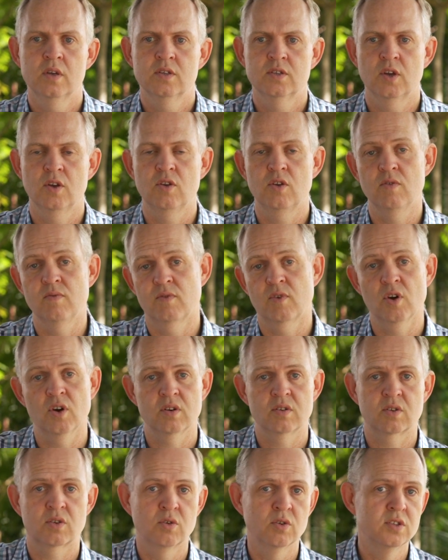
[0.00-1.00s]
So you've
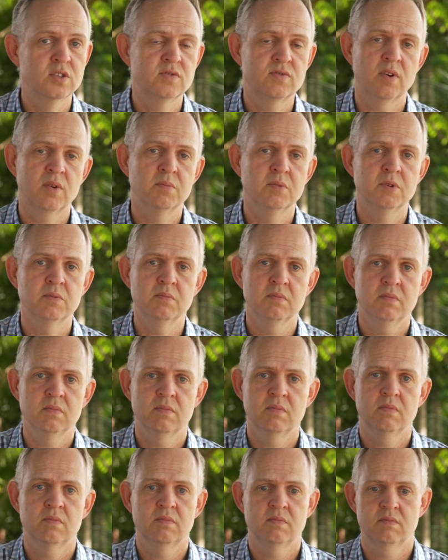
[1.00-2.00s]
got goods from them
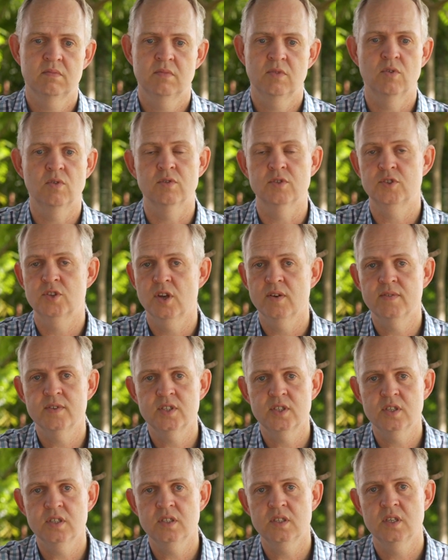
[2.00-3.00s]
or
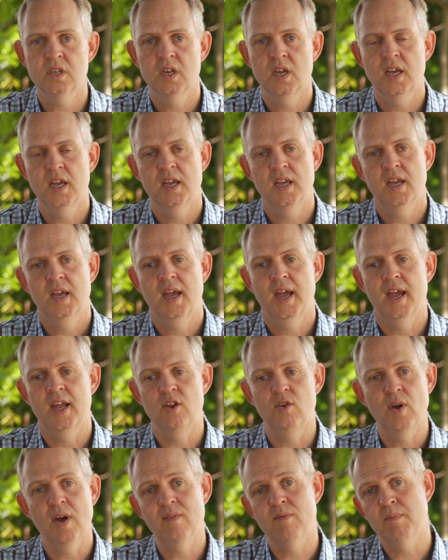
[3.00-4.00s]
services,
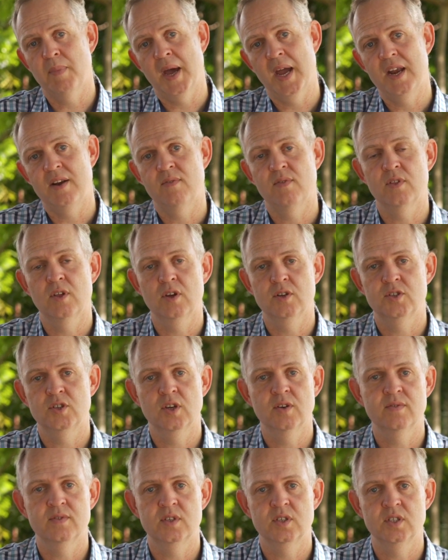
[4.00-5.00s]
and you haven't paid for those
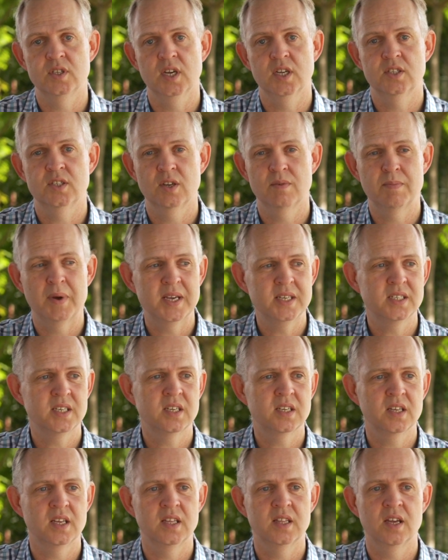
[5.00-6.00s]
services yet. So
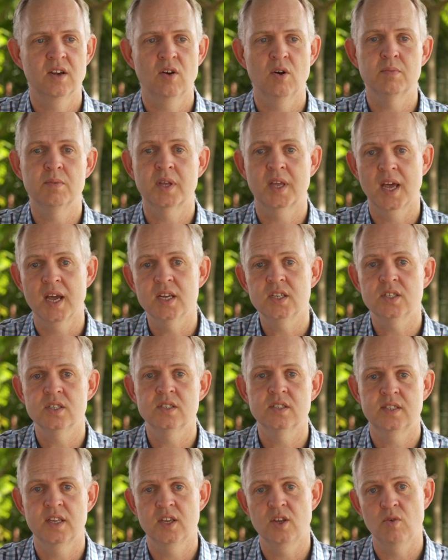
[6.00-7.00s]
basically they're
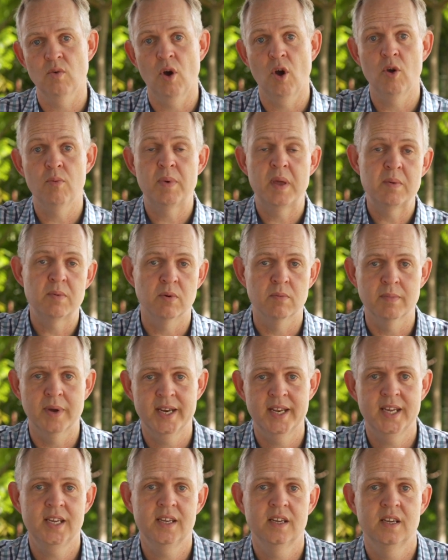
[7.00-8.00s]
obligations that you owe people
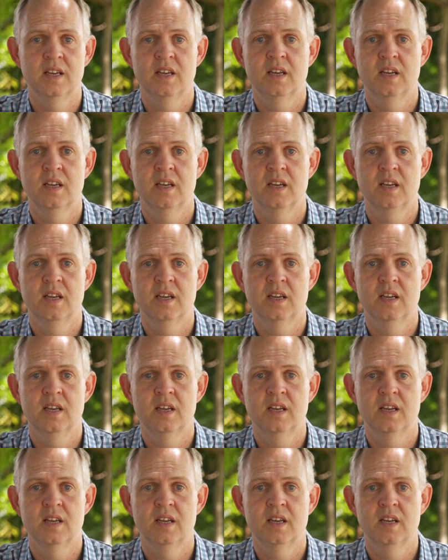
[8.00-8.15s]
money,